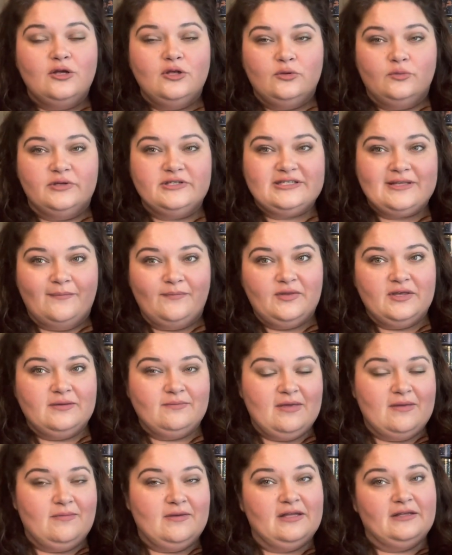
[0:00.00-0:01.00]
with something
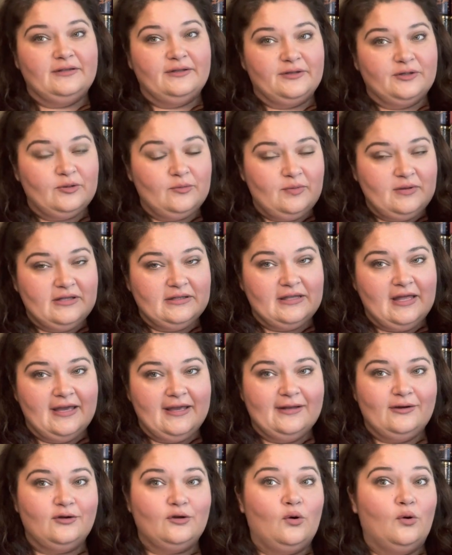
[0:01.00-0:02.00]
maybe a little bit
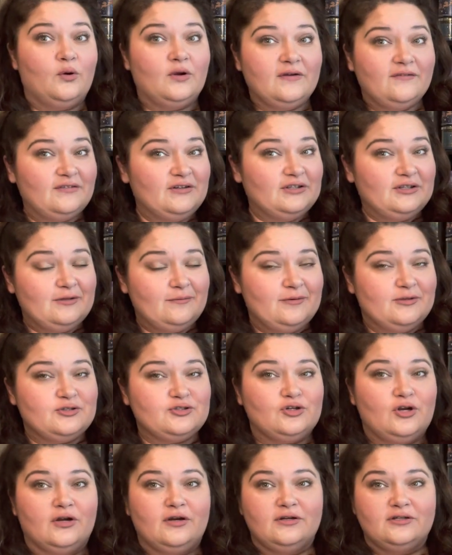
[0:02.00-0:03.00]
lighter or even a little bit
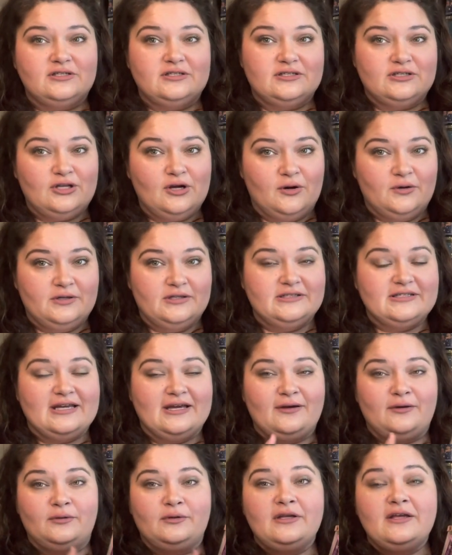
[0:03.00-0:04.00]
stronger to tone it
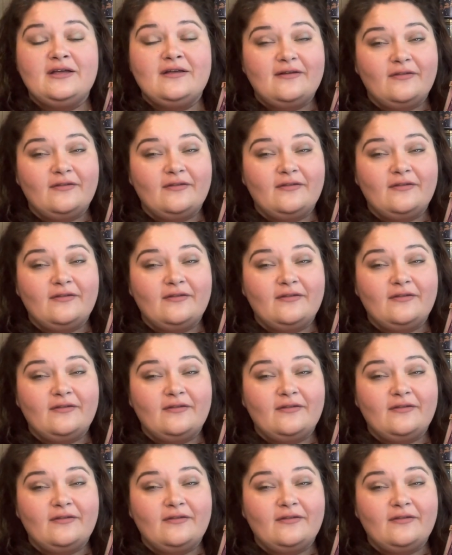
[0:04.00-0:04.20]
down.